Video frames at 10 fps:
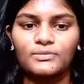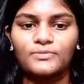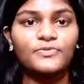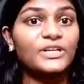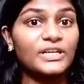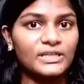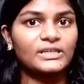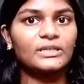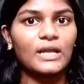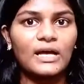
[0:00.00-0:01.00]
We did it in
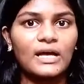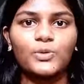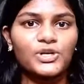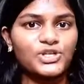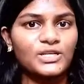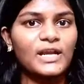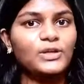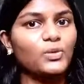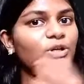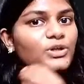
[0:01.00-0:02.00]
the last question, right?
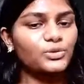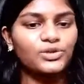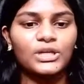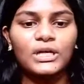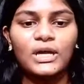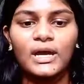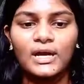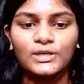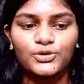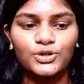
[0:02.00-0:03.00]
2 into 3.
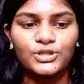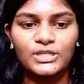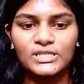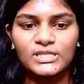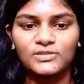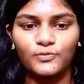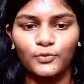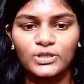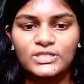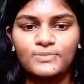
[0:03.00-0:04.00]
So it is 6
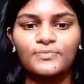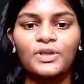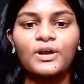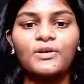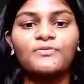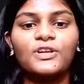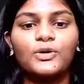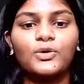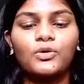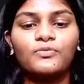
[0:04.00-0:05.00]
volts. We
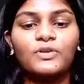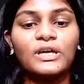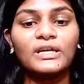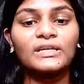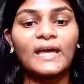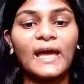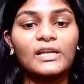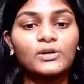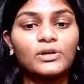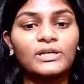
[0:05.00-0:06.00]
know we can
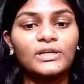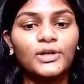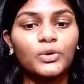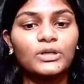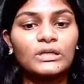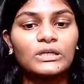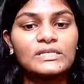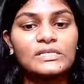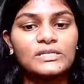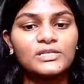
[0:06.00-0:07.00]
calculate the total
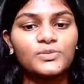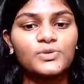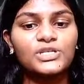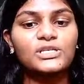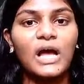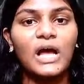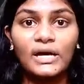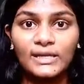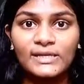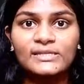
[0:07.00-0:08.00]
resistance, which is
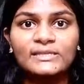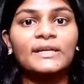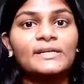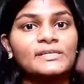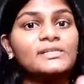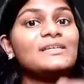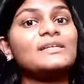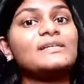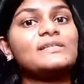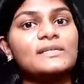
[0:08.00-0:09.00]
RS, that is the
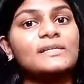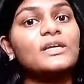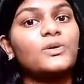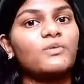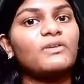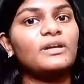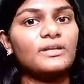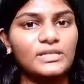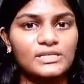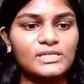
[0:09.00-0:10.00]
series equivalent
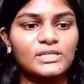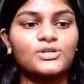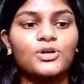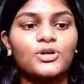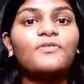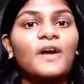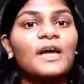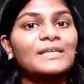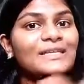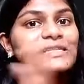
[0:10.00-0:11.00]
resistance of
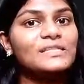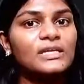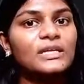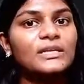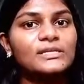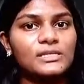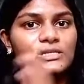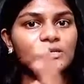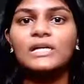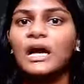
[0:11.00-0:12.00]
these 3
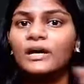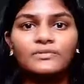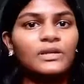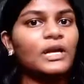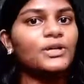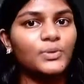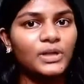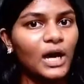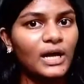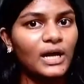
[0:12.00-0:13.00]
resistors, R1, R2
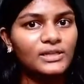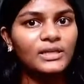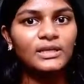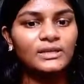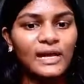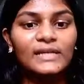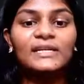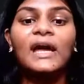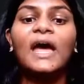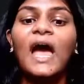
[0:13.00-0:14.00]
and R3,
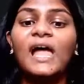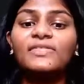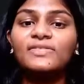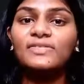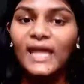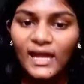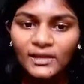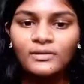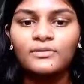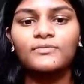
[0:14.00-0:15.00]
right? And
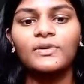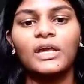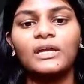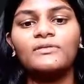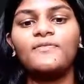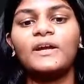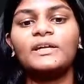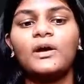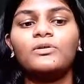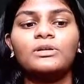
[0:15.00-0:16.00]
then we can
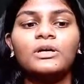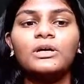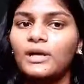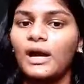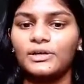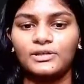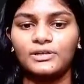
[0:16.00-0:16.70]
find out the current